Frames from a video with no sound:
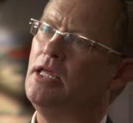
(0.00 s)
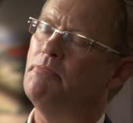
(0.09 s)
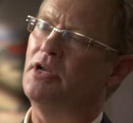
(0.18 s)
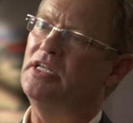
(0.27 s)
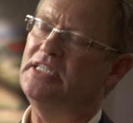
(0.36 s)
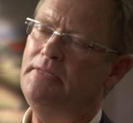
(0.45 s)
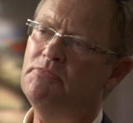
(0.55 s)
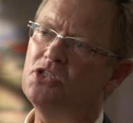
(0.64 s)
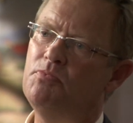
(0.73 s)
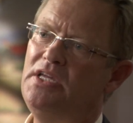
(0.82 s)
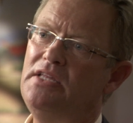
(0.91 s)
But it seems
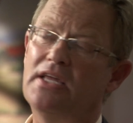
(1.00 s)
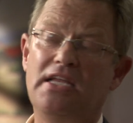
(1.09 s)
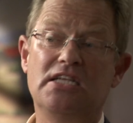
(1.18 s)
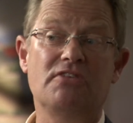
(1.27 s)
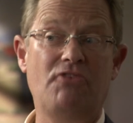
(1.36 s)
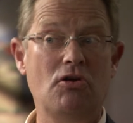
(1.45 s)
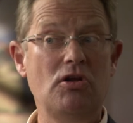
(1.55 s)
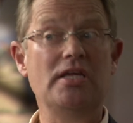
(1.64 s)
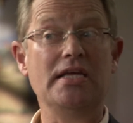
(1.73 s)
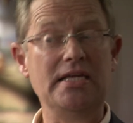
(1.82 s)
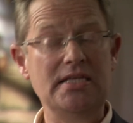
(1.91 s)
to me that it's
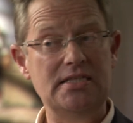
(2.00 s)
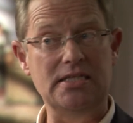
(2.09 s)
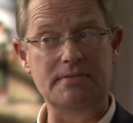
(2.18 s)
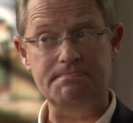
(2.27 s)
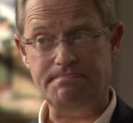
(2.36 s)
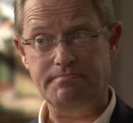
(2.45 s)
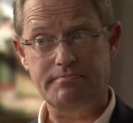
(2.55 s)
very easy